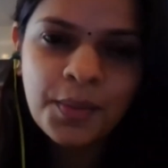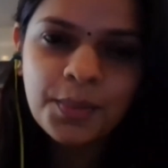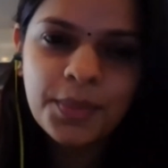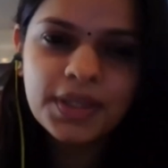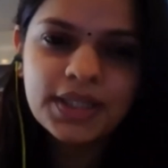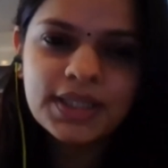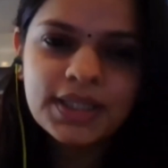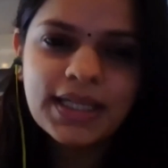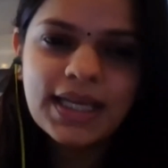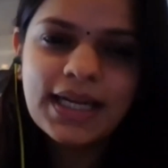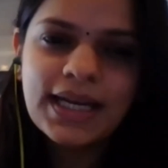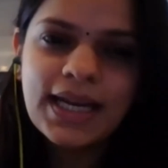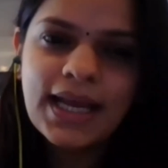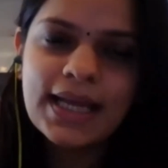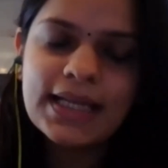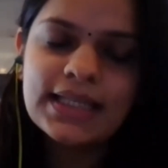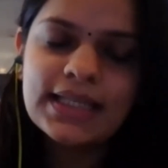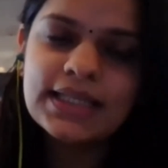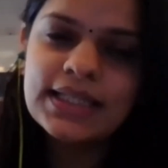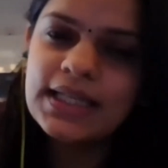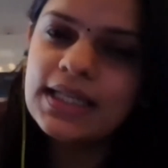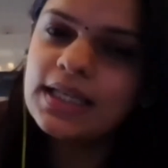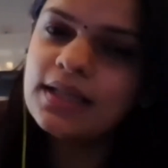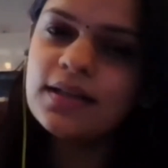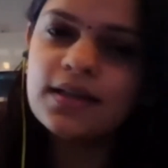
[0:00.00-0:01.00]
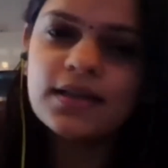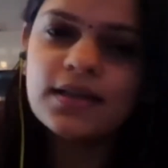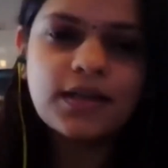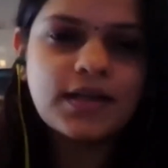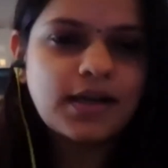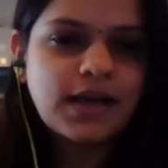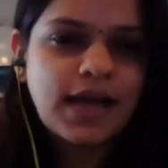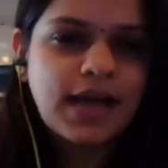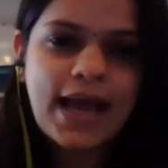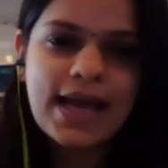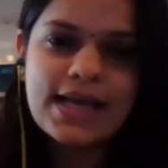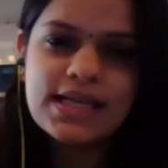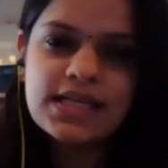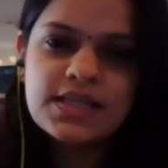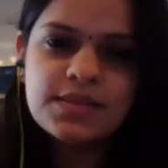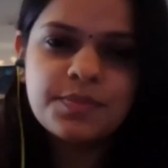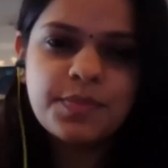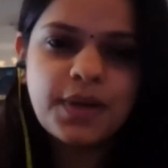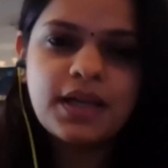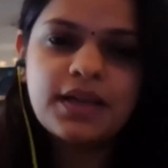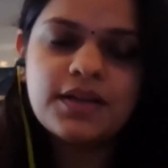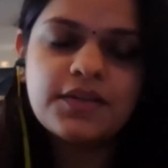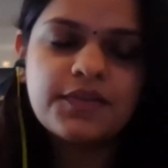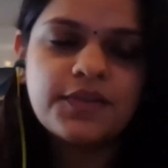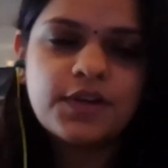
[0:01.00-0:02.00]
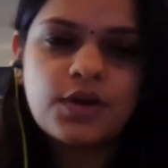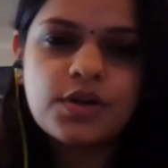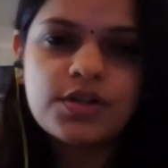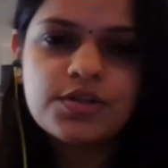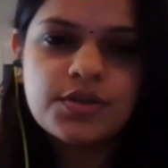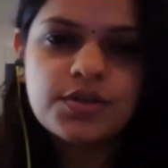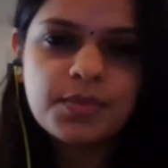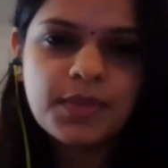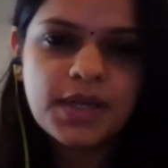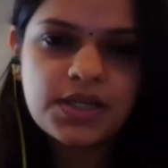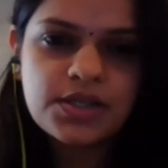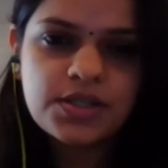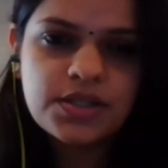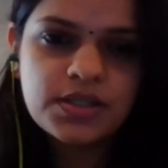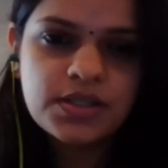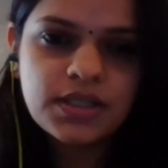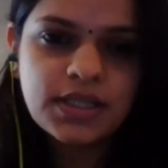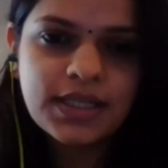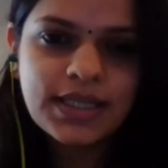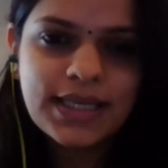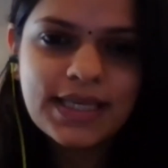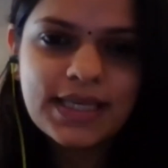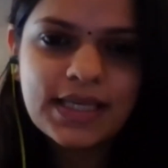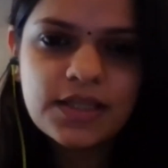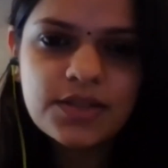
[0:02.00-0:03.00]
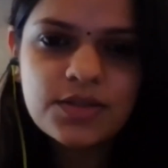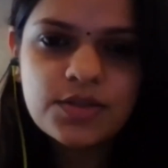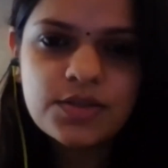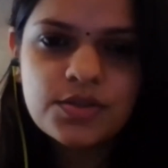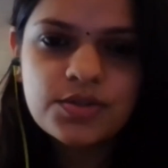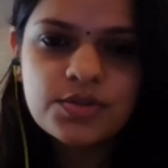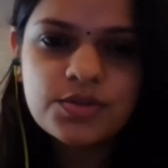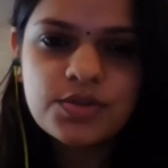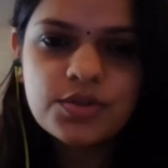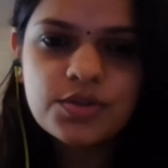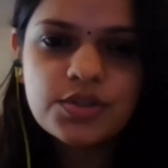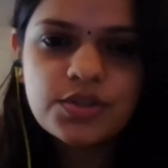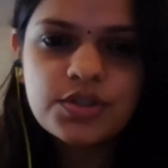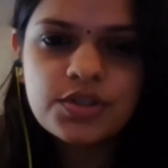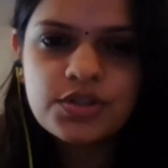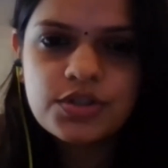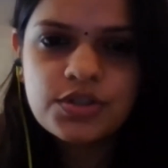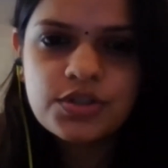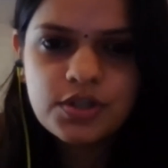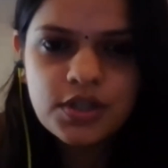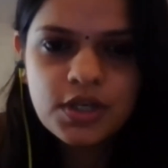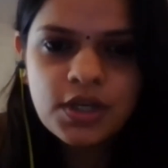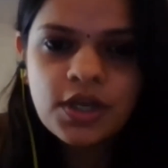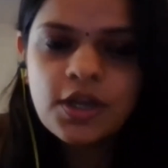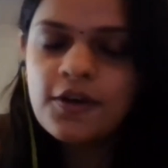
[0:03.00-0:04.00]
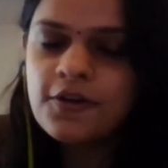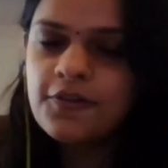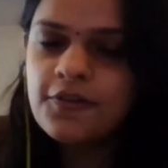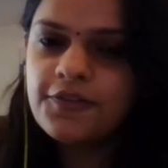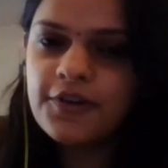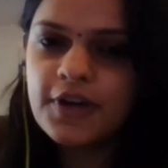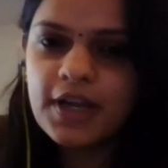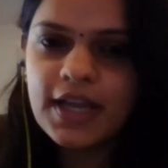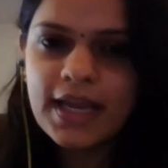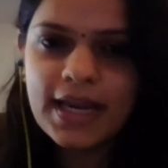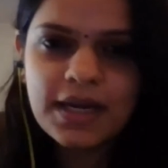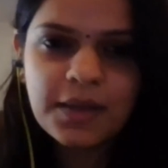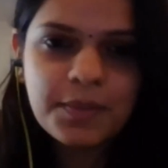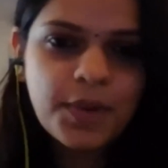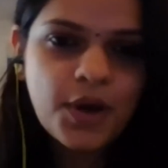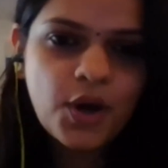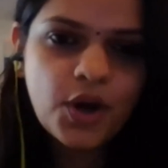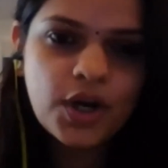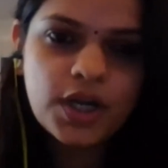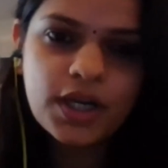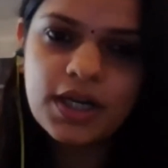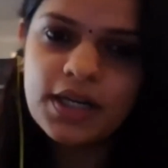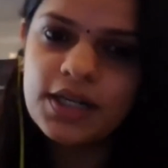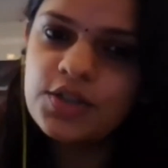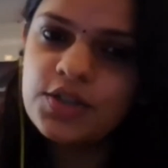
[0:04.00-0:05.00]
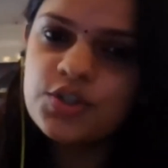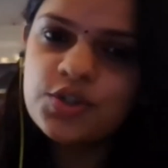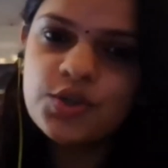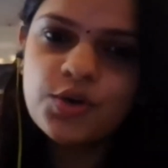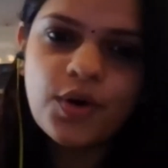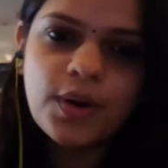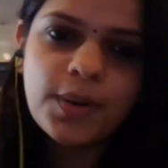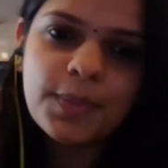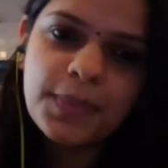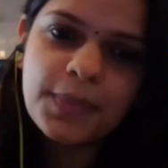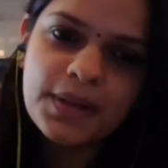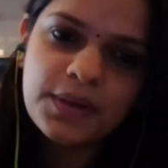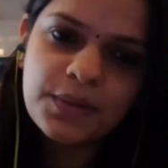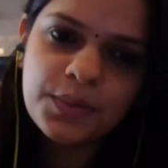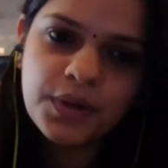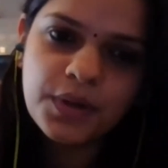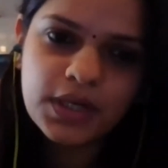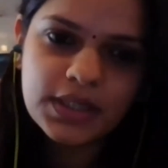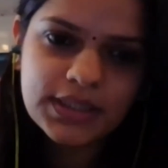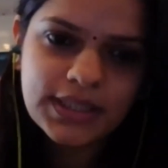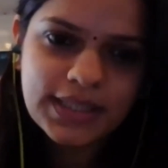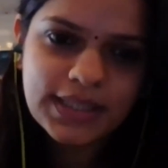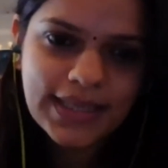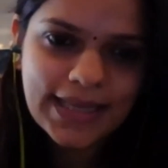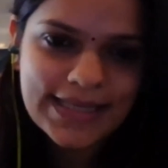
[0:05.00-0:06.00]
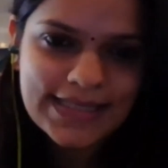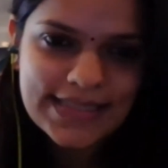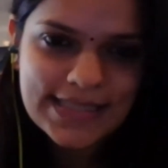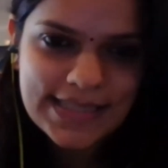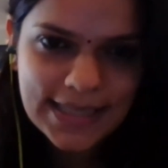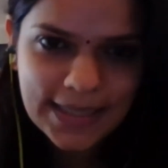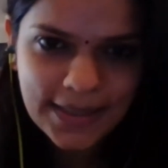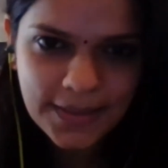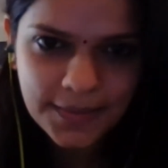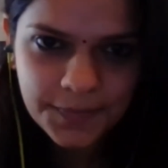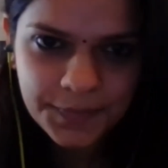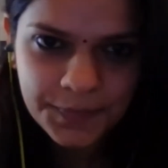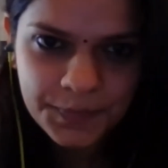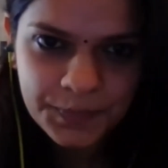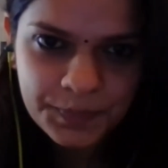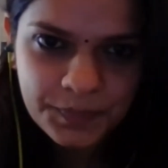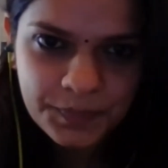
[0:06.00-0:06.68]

But then I think, as Pallavi also mentioned, the key is to just forget about it and show up at work the next day.